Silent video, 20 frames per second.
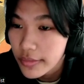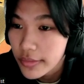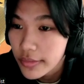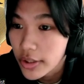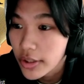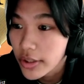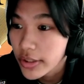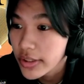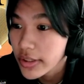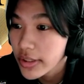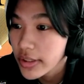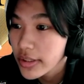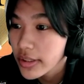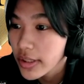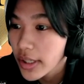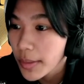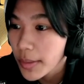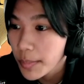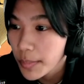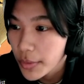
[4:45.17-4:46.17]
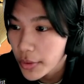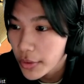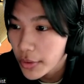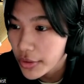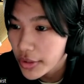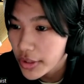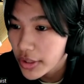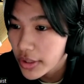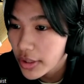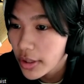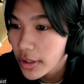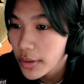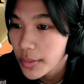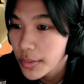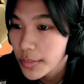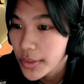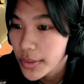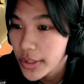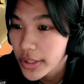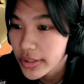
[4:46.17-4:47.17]
Vygotsky's approach
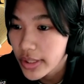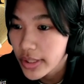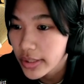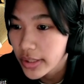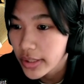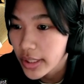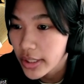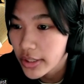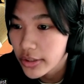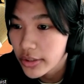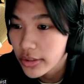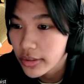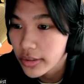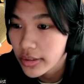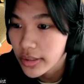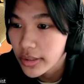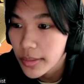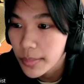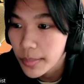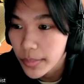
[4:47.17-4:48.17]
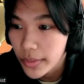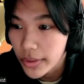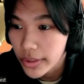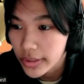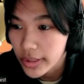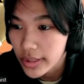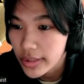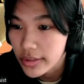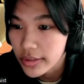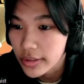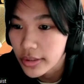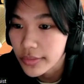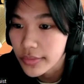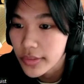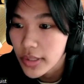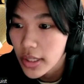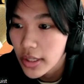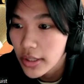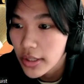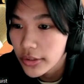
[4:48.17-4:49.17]
brings attention to the importance of
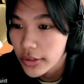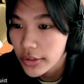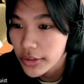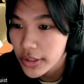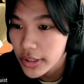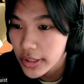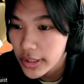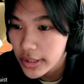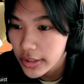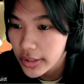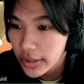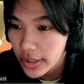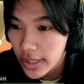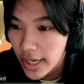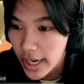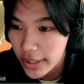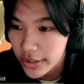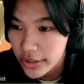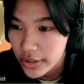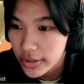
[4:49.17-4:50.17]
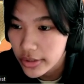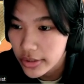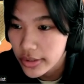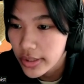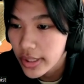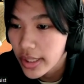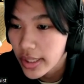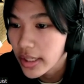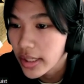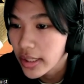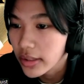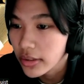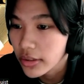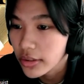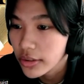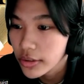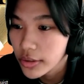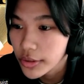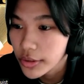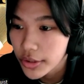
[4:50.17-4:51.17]
social interactions and
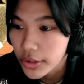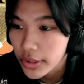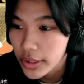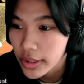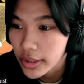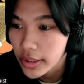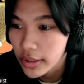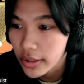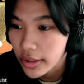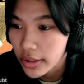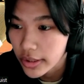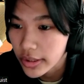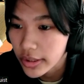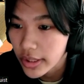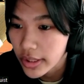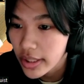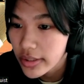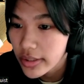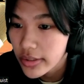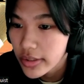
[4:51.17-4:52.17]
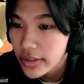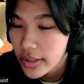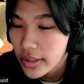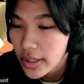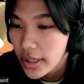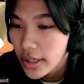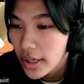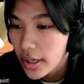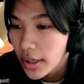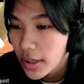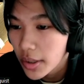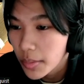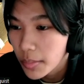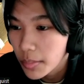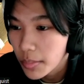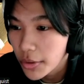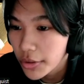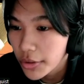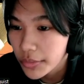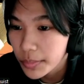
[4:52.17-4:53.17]
cultural context.
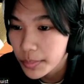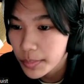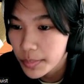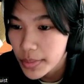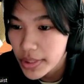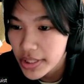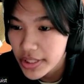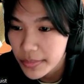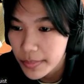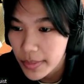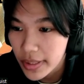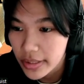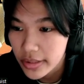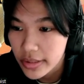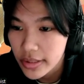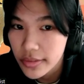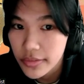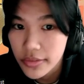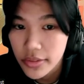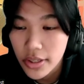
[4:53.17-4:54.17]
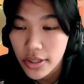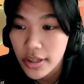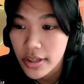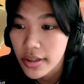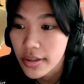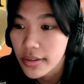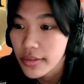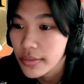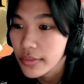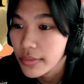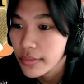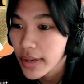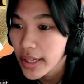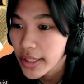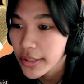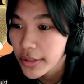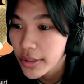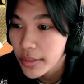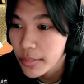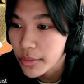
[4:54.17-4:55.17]
Both perspectives are
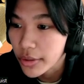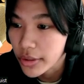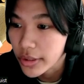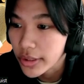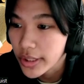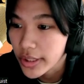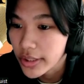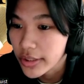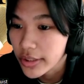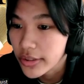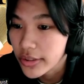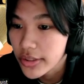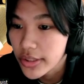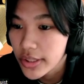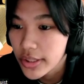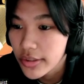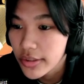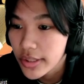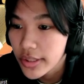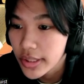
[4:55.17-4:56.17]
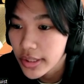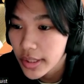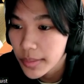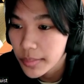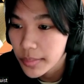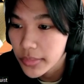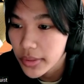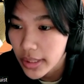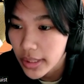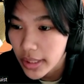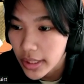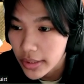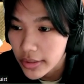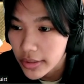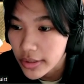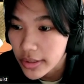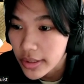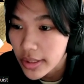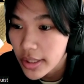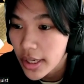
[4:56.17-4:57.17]
valuable, and considering them
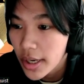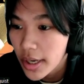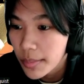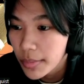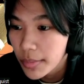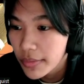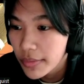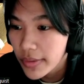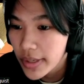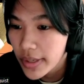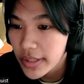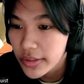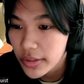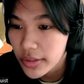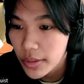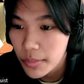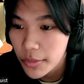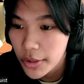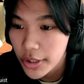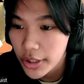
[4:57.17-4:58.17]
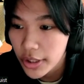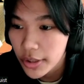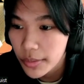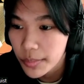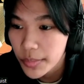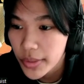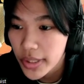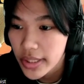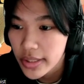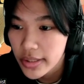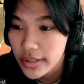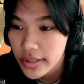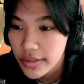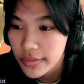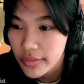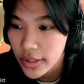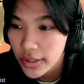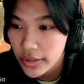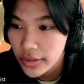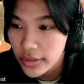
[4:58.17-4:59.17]
together provides a more
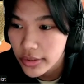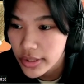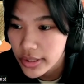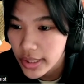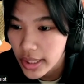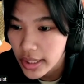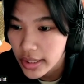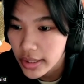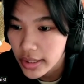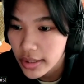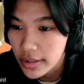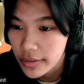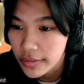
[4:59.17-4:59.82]
comprehensive understanding